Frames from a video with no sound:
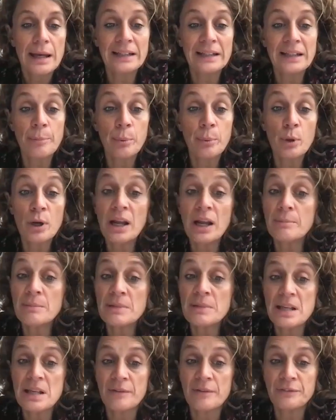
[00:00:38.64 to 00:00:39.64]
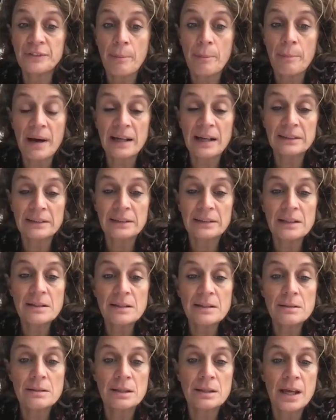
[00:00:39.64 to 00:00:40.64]
It fought against
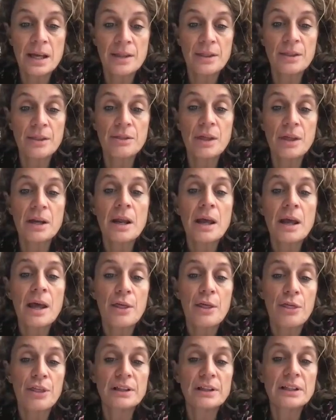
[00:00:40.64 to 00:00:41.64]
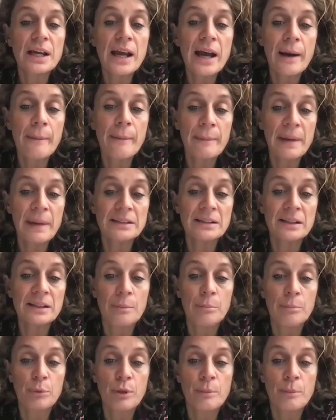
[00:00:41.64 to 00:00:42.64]
illusions about the supposedly
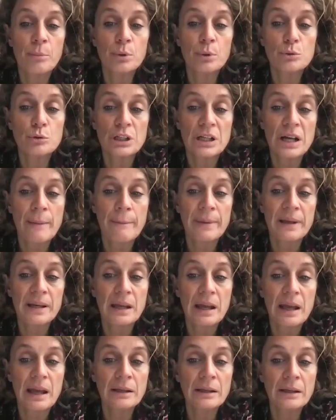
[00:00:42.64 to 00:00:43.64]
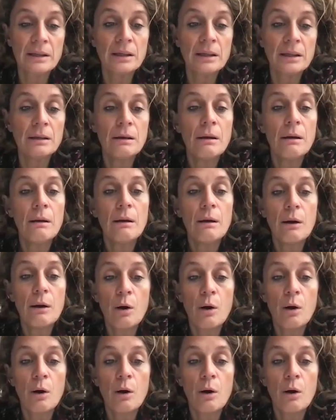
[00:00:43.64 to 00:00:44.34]
positive measures it would contain,